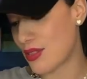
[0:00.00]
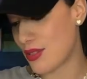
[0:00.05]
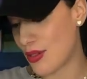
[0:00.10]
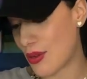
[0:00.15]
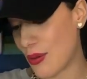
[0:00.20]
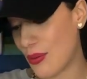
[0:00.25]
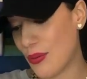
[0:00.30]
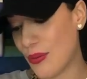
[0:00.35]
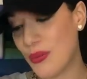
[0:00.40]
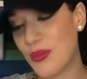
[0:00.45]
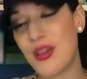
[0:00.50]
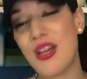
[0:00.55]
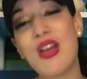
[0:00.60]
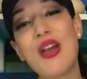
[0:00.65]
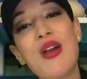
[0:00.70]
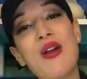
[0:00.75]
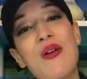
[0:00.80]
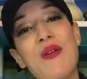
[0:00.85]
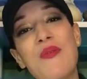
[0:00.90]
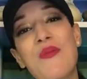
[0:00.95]
know
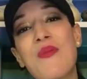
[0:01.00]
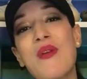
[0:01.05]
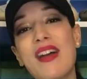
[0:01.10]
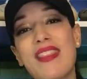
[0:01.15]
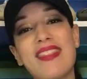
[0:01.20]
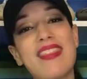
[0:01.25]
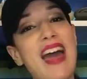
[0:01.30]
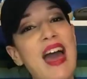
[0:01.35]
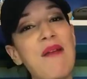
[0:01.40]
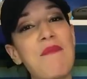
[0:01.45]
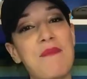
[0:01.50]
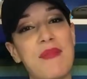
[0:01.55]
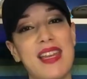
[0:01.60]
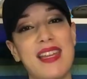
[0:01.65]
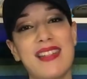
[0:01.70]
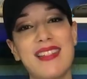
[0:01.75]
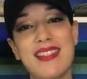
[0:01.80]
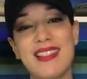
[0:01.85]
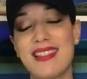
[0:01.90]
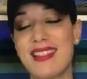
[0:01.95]
what that
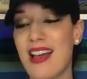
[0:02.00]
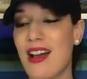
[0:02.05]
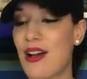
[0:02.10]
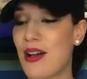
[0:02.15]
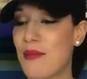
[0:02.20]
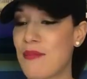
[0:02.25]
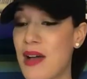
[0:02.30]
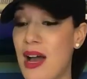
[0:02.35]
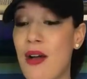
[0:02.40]
means um,